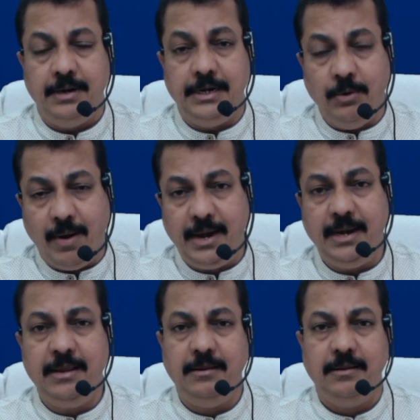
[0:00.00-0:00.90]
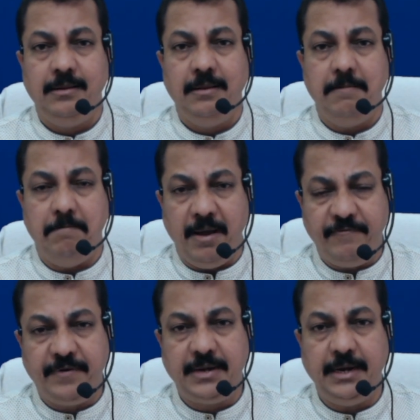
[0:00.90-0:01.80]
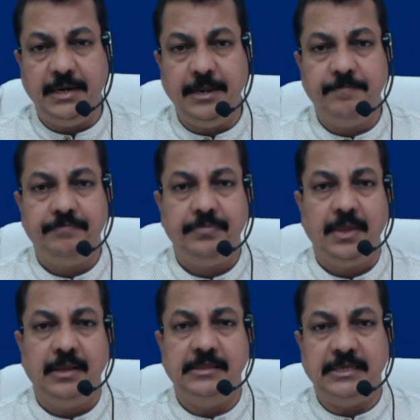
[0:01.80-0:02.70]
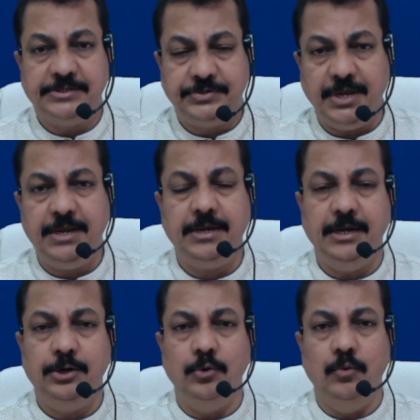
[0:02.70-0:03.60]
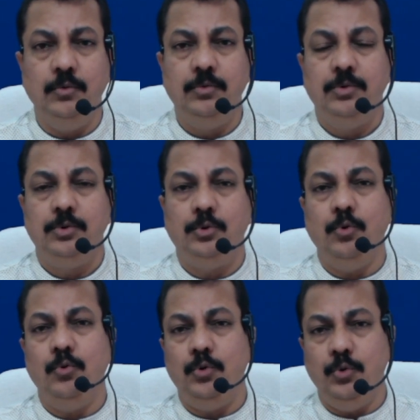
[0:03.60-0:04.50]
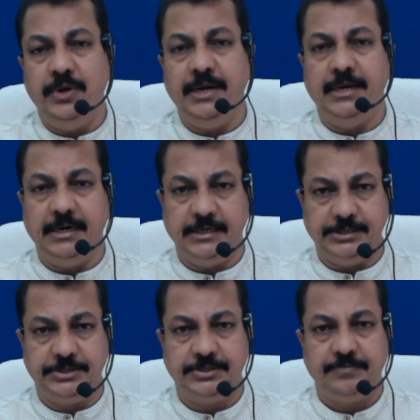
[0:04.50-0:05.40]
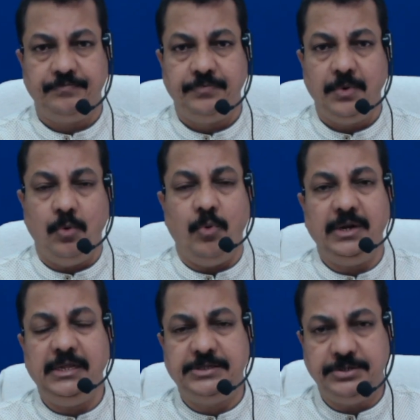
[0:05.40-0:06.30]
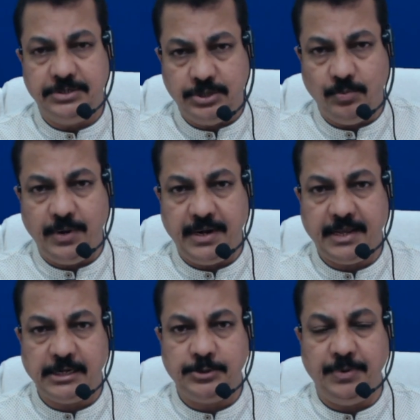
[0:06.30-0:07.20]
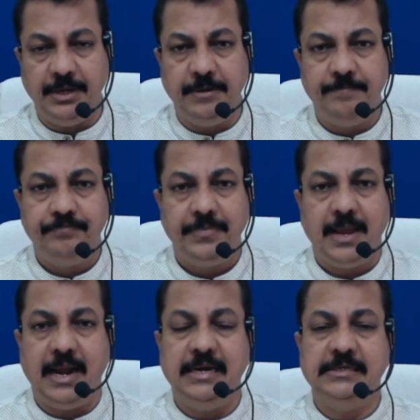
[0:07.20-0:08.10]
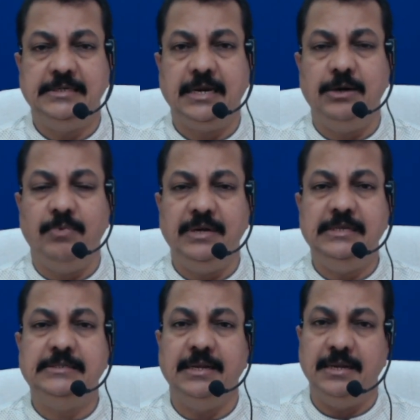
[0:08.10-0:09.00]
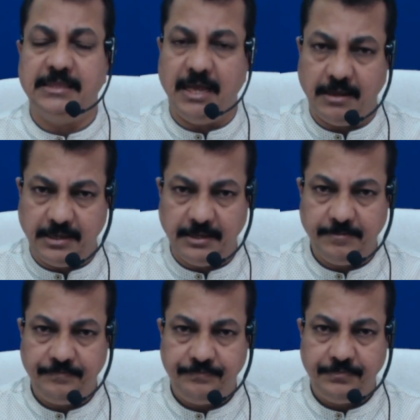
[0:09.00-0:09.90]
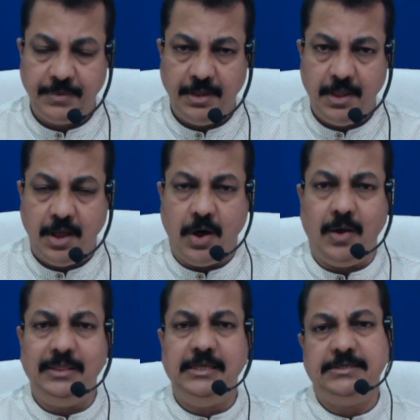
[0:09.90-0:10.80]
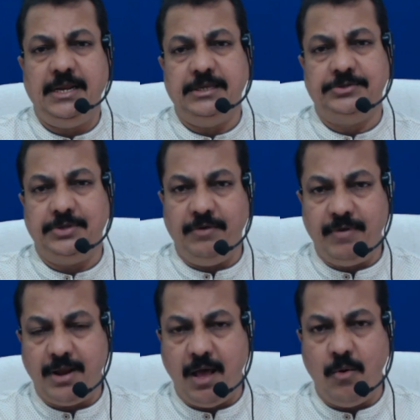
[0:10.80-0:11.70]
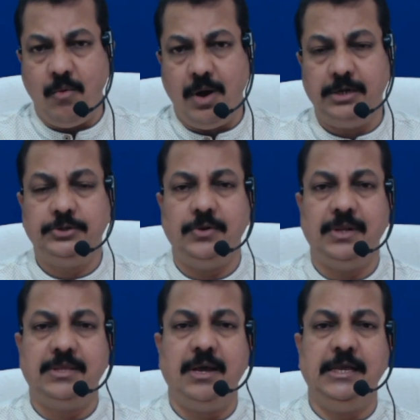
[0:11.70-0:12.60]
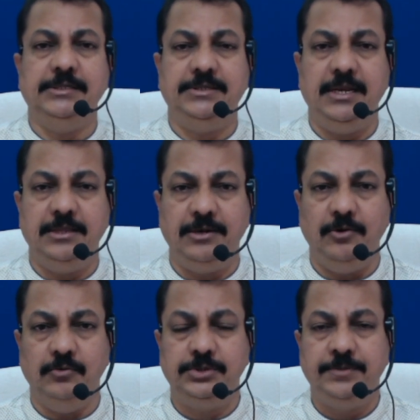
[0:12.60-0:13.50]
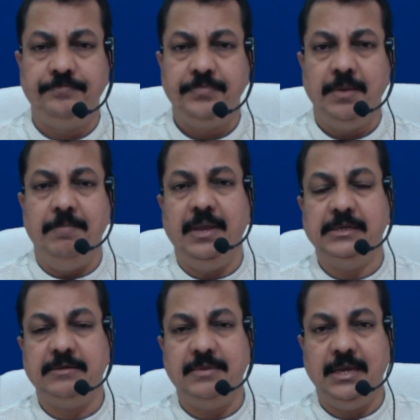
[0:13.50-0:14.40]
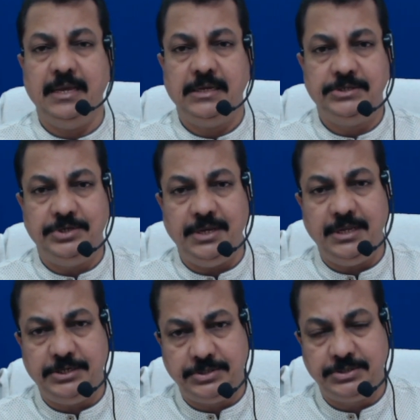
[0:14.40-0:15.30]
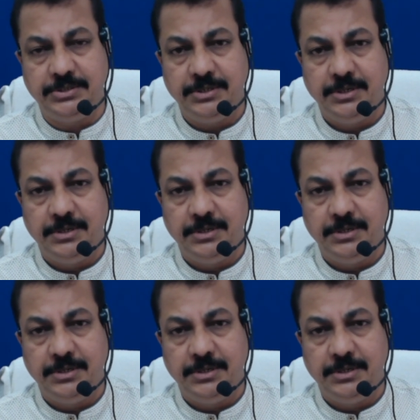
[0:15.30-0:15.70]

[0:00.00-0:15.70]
dividing, bifurcating the state into two union territories. One is Jammu and Kashmir and second one is Ladakh. All these days, even now, also Ladakh is there in the news because of the Chinese